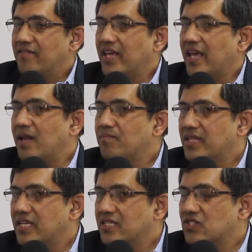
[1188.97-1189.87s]
We
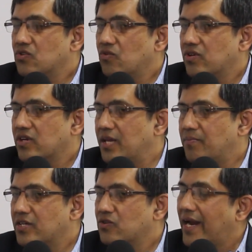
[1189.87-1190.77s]
help the
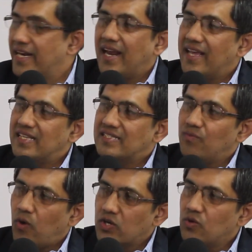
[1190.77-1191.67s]
storekeeper to
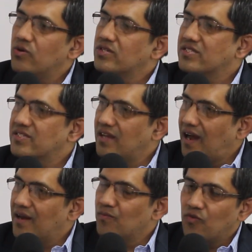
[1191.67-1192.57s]
analyze what goods
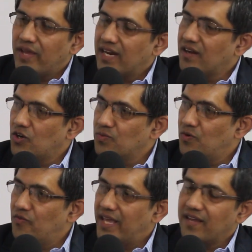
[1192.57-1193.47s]
are moving, not
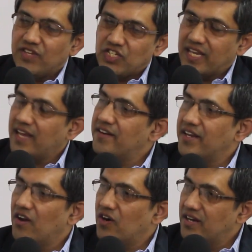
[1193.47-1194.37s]
moving, which he can
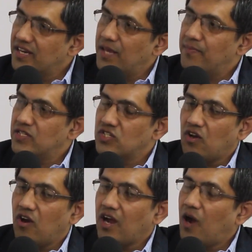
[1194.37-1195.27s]
reorder, keep in
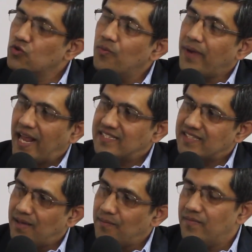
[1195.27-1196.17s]
stock, how to
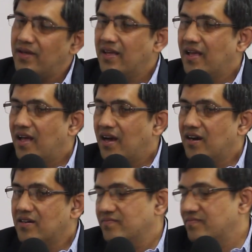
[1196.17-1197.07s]
price them,
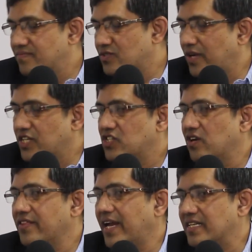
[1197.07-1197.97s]
to
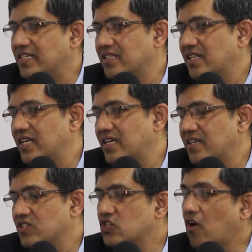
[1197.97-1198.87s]
ensure that
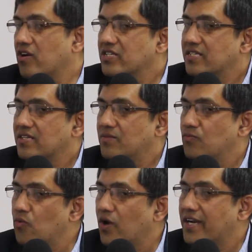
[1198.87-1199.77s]
the stocks
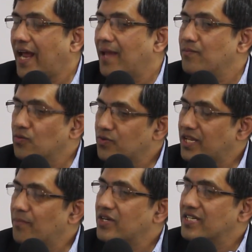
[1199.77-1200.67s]
move on time, to
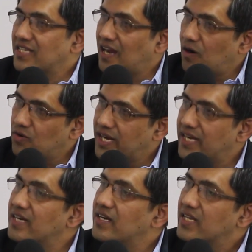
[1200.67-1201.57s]
put them on discount
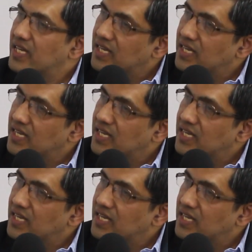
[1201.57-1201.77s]
and